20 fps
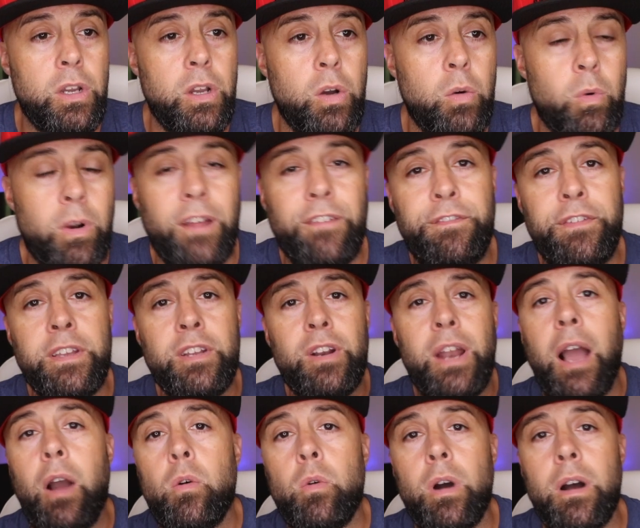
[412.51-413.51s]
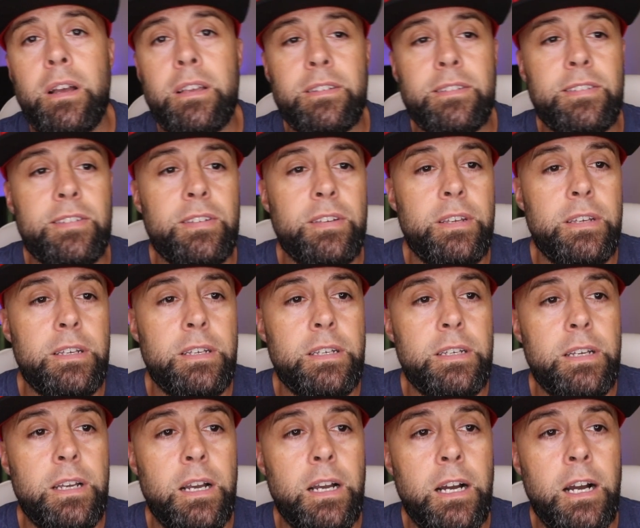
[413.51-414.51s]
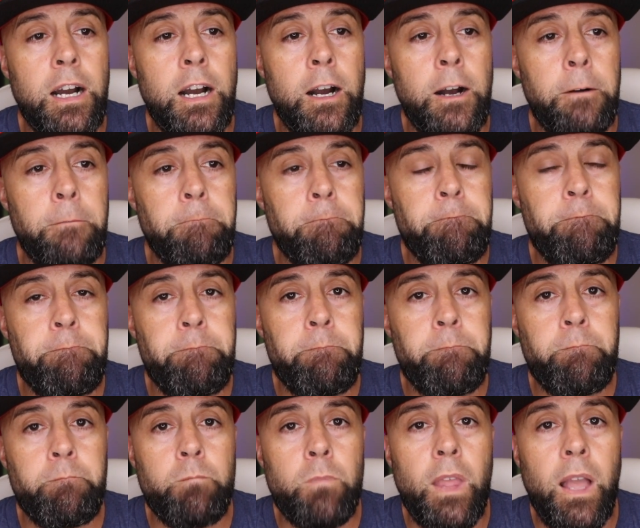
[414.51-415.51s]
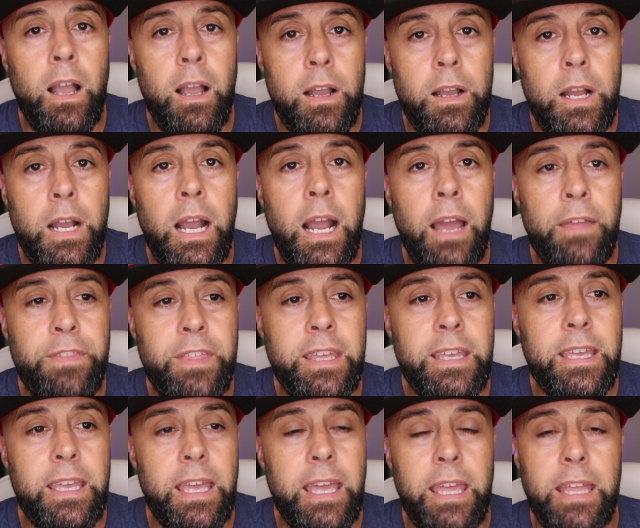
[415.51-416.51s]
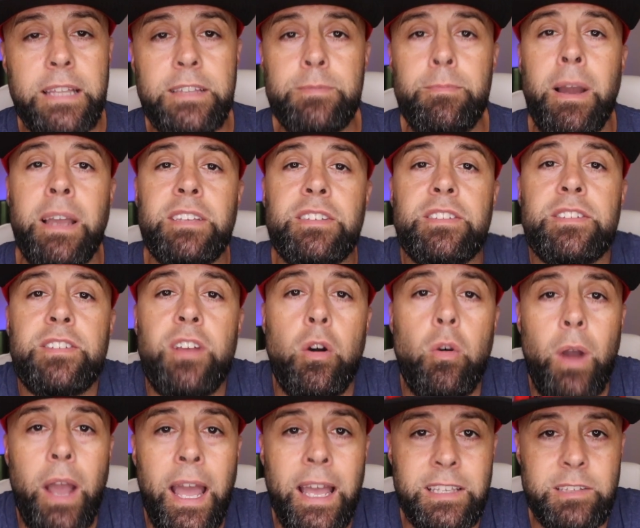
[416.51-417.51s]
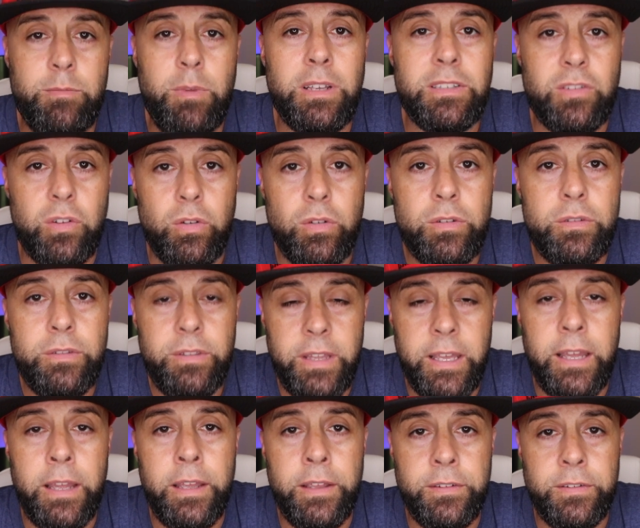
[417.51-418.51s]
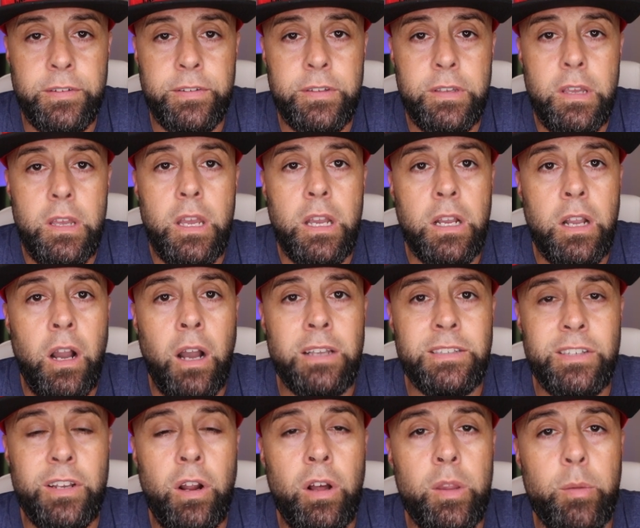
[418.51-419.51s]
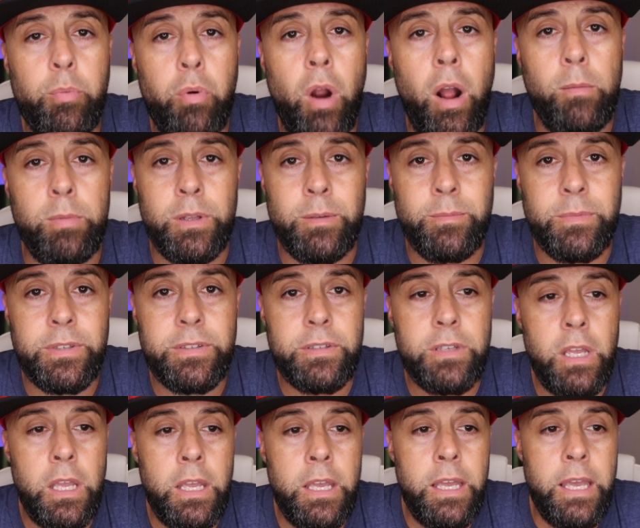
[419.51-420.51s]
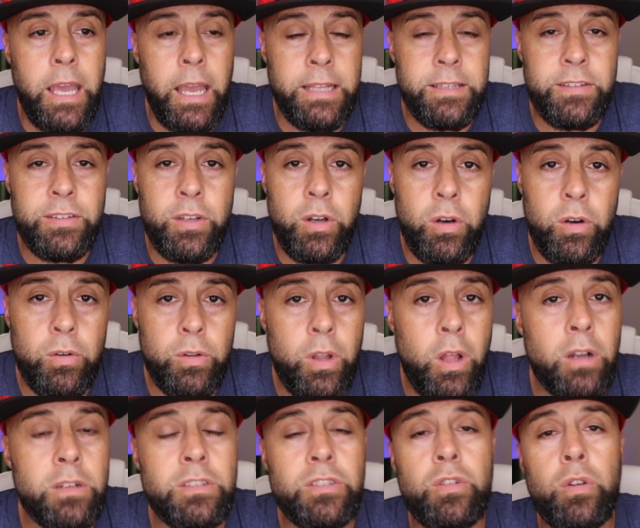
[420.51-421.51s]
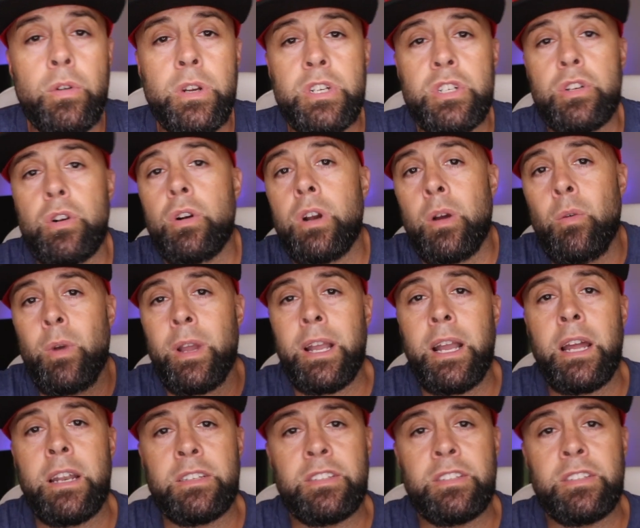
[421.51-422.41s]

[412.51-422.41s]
what I figured out was, I think it's my psoas muscle that is causing all the problems. And so, long story short, I went and got a